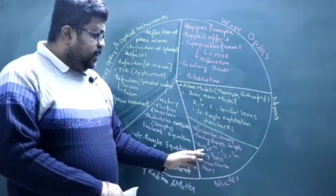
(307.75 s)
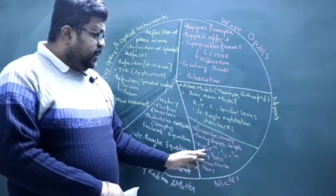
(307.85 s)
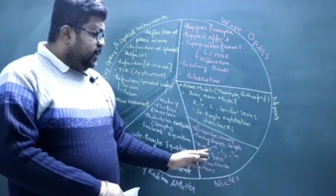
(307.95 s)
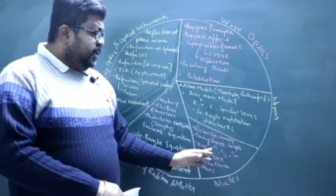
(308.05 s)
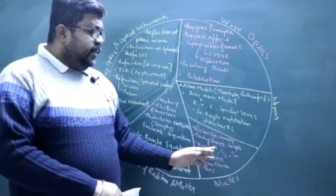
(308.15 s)

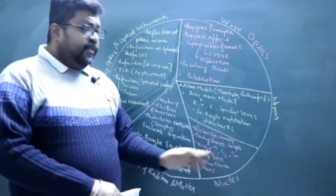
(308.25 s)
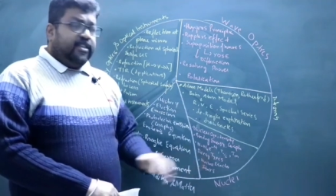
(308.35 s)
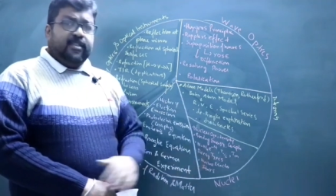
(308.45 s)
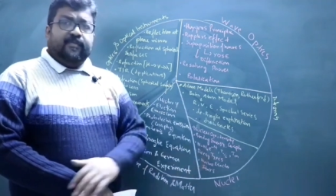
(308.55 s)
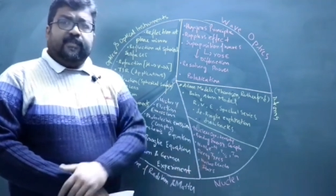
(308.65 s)
then the
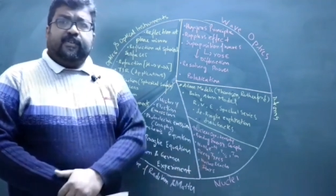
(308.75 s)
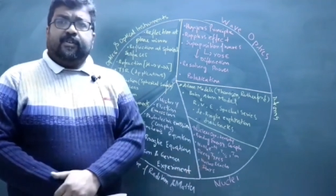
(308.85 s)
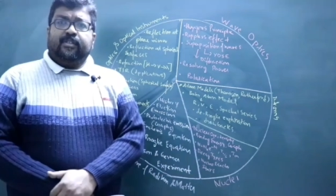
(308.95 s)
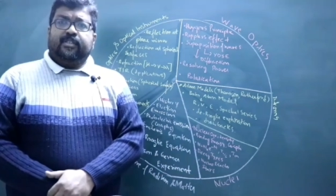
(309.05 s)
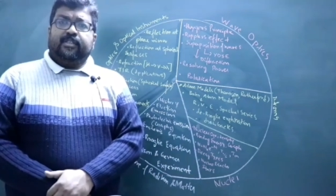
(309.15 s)
derivation
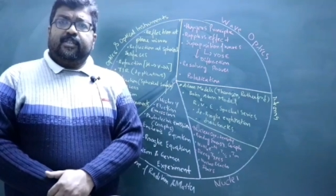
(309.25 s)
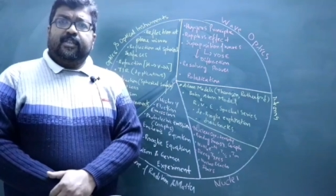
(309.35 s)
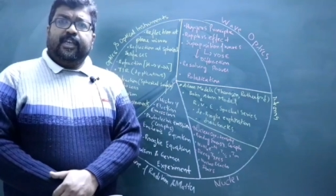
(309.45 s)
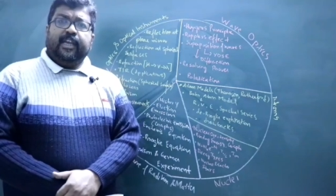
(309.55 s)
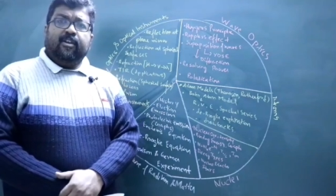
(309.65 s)
for
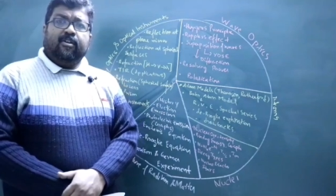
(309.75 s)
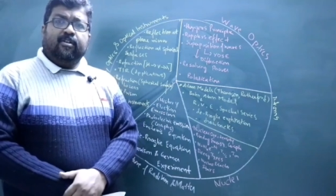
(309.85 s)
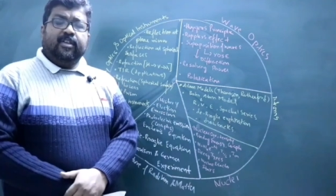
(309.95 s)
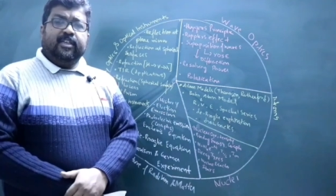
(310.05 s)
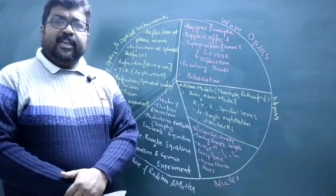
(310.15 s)
this decay
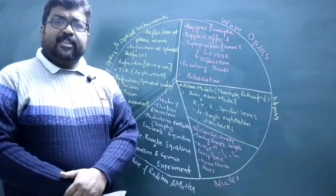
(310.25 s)
law,